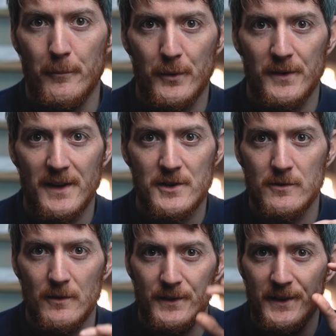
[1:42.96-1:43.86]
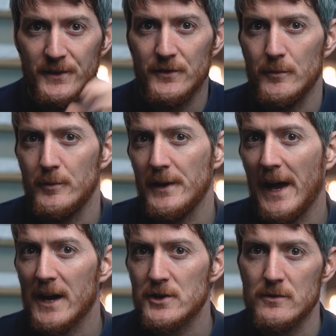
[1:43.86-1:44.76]
Potential needs to be
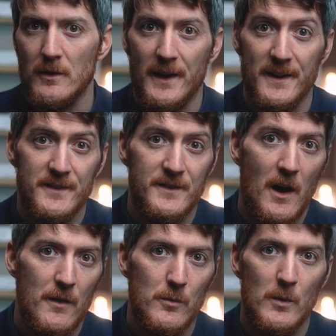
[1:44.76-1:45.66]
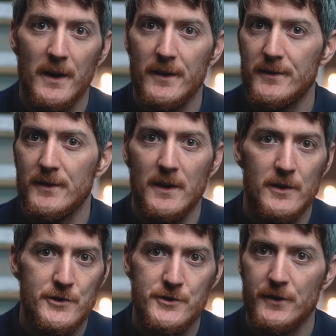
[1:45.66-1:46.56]
actualized, otherwise it
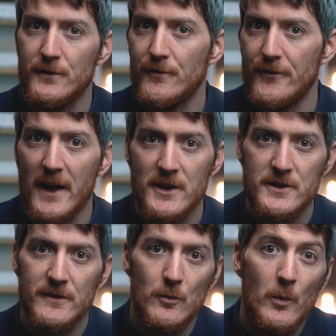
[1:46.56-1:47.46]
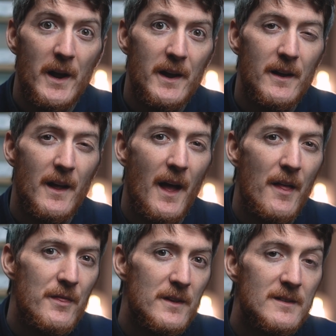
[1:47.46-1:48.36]
just vanishes away.
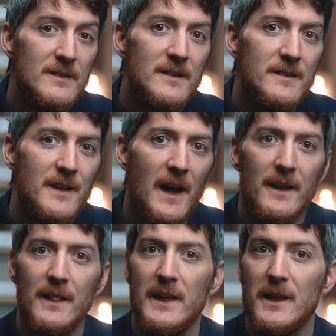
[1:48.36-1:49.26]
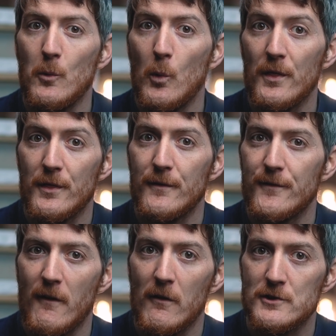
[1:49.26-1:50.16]
And this is exactly what the
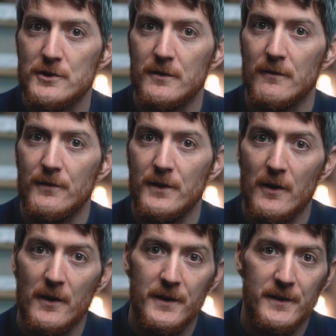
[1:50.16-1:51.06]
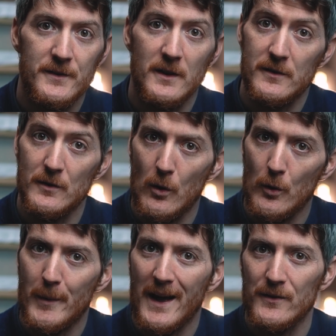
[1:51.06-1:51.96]
function of the artist is
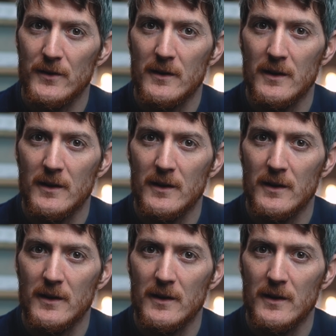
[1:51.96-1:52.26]
all about.